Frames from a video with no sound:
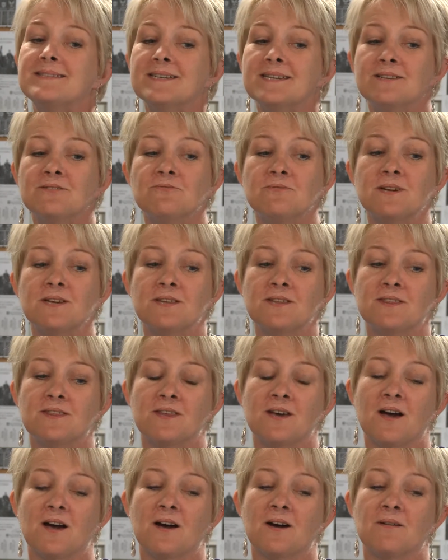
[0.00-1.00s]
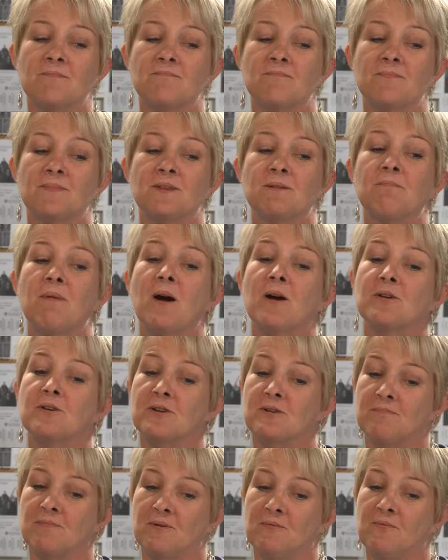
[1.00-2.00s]
did with the
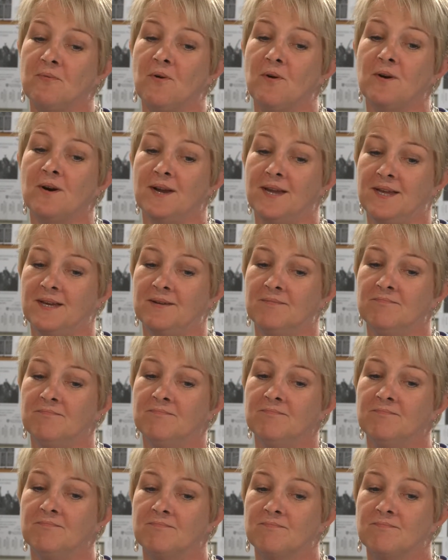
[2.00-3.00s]
partner before him,